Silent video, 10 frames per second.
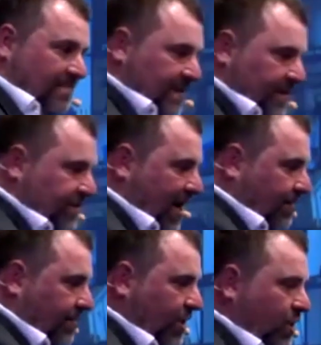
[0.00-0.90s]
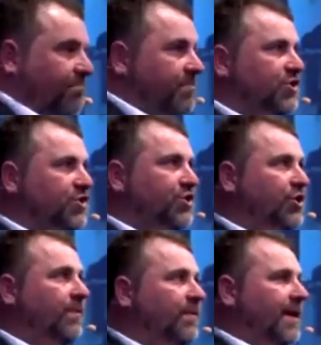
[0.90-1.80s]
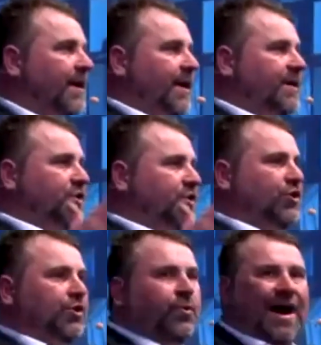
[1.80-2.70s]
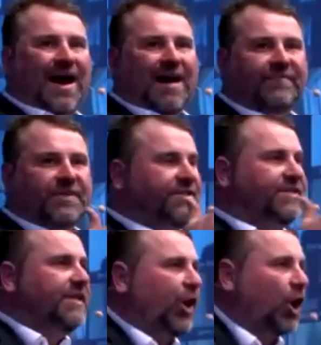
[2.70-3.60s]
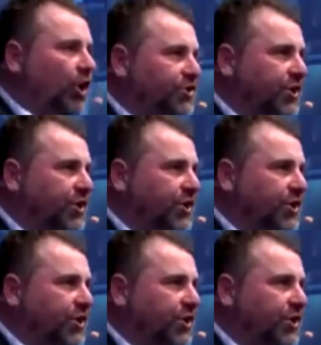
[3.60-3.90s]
The second thing you must do is you have to declutter